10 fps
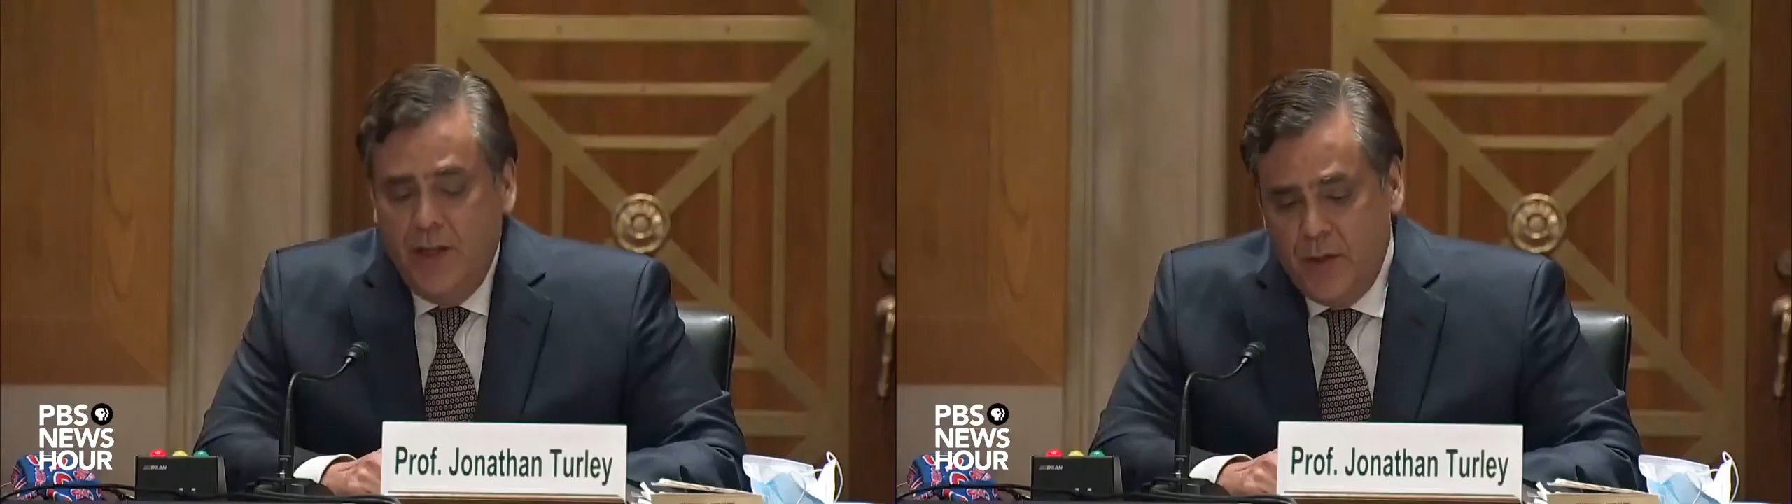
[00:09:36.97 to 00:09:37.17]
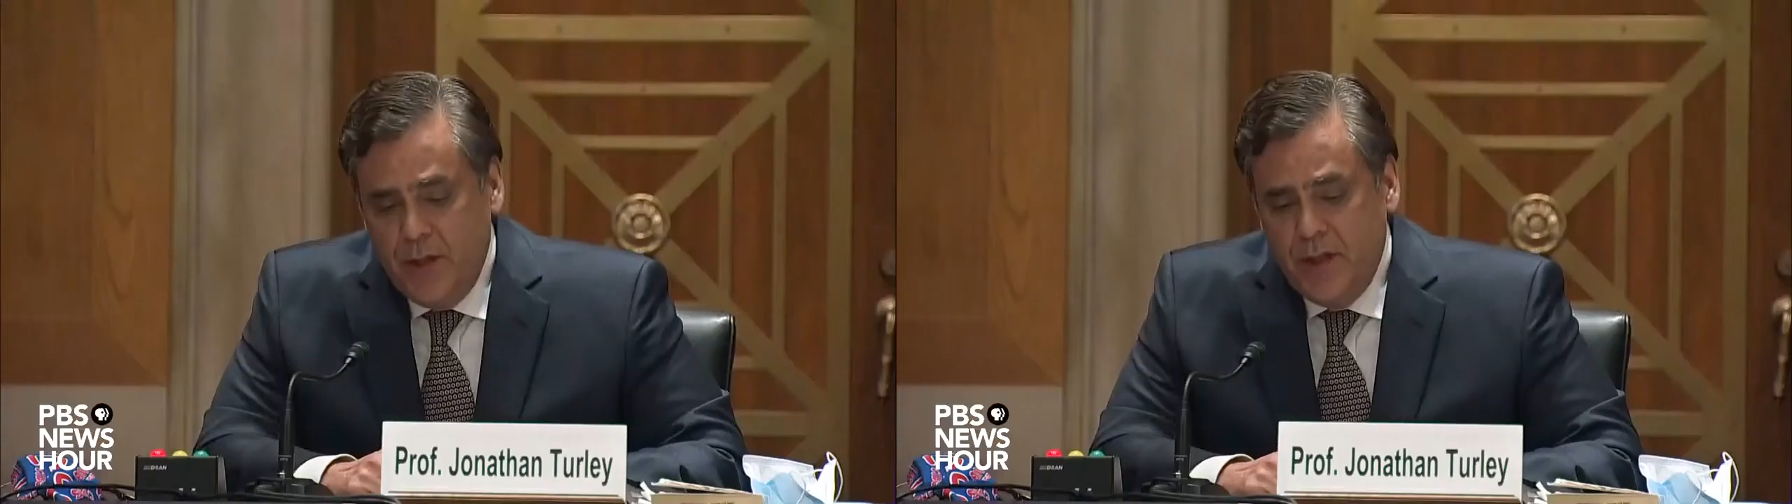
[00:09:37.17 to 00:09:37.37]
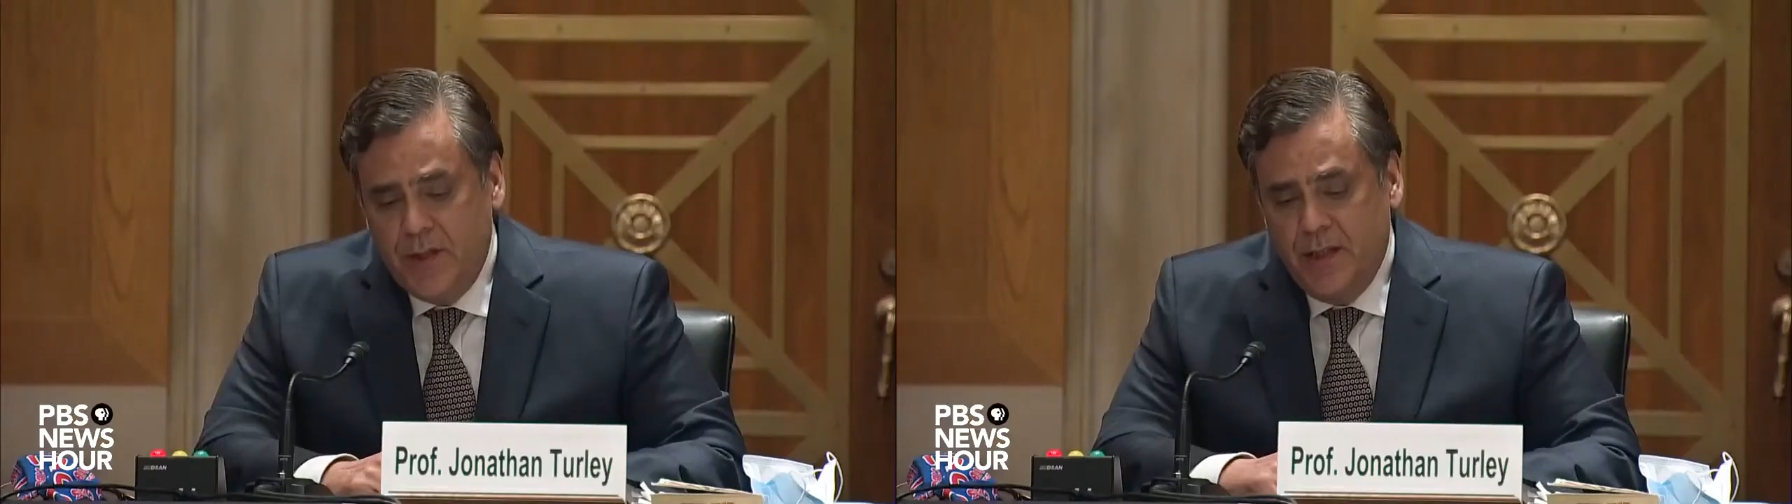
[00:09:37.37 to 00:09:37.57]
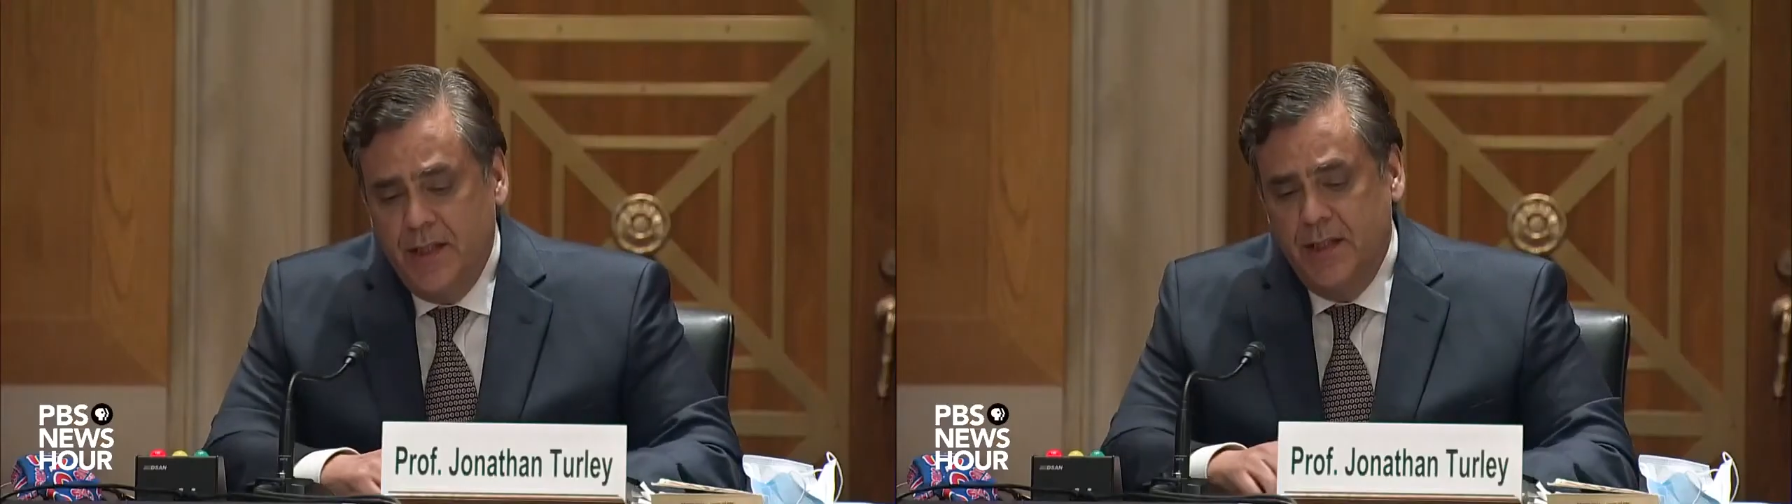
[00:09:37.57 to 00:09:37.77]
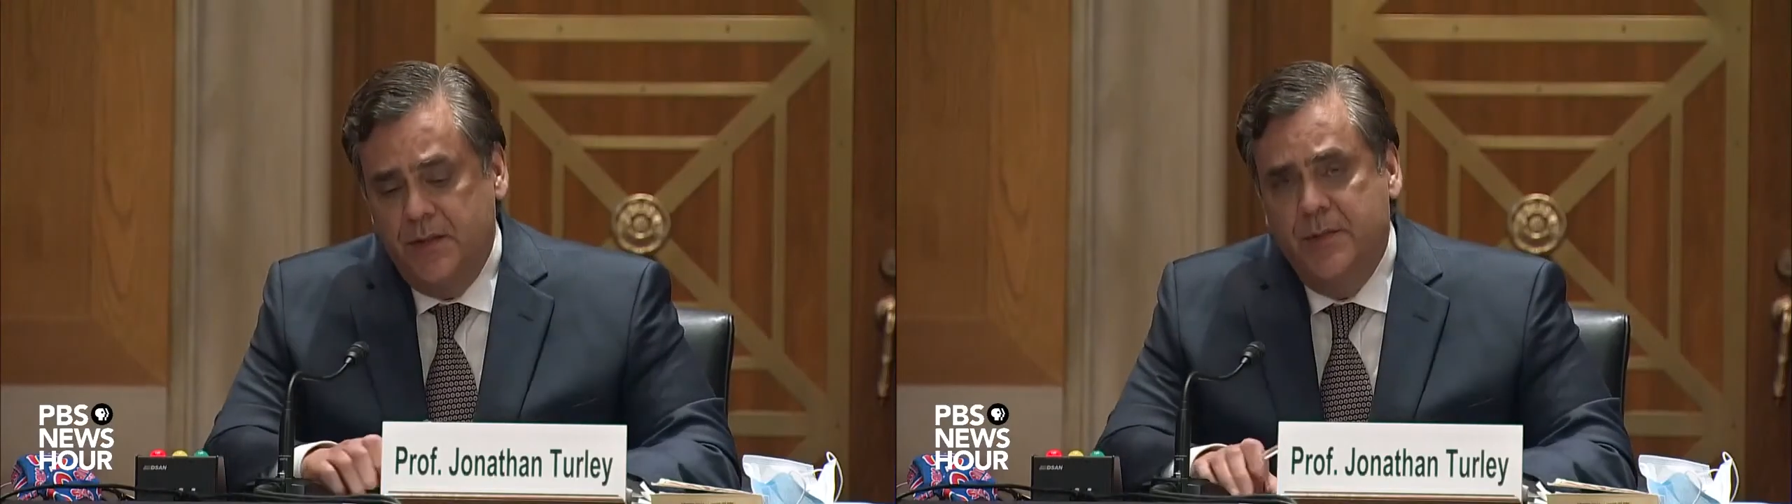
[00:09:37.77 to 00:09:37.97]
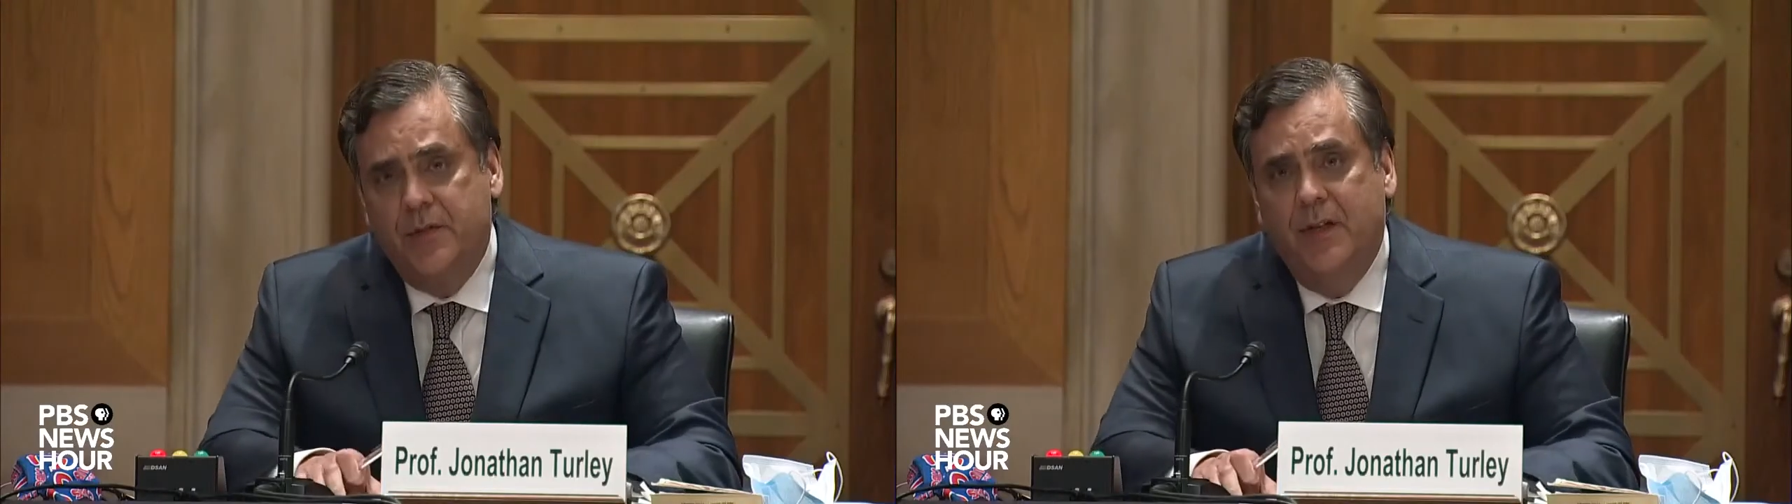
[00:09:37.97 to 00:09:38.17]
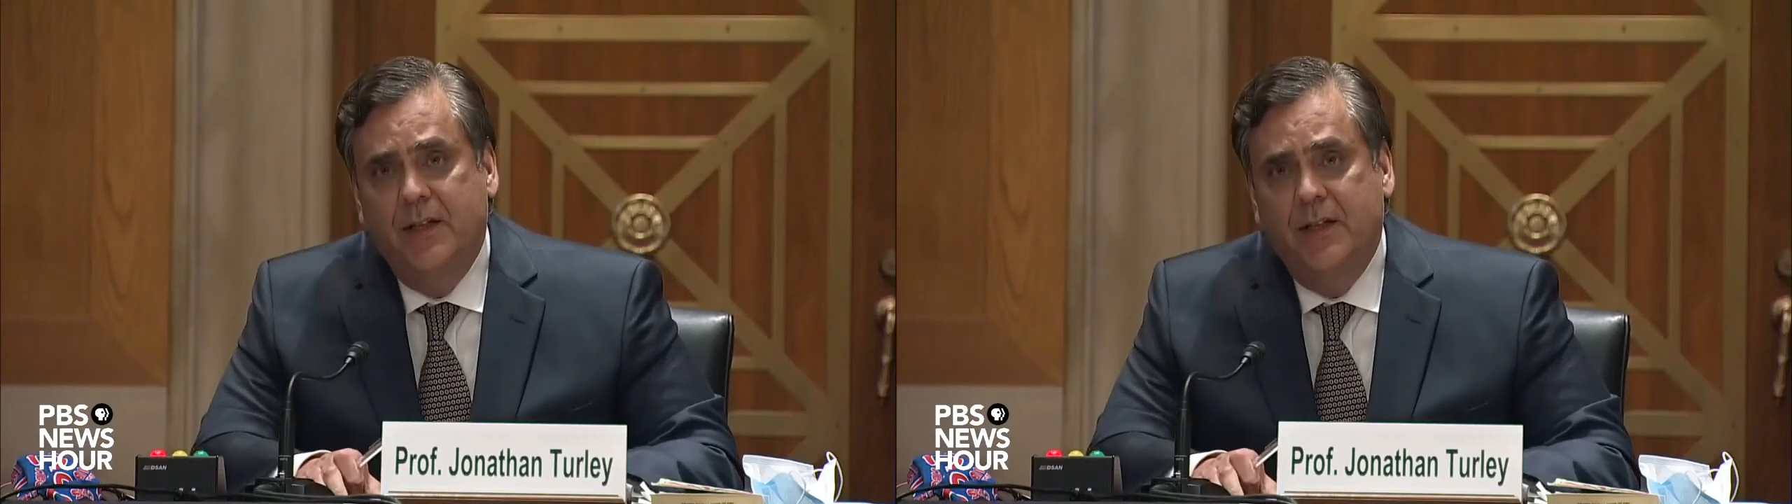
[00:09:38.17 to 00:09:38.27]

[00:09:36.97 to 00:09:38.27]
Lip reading: know, I criticized Mr.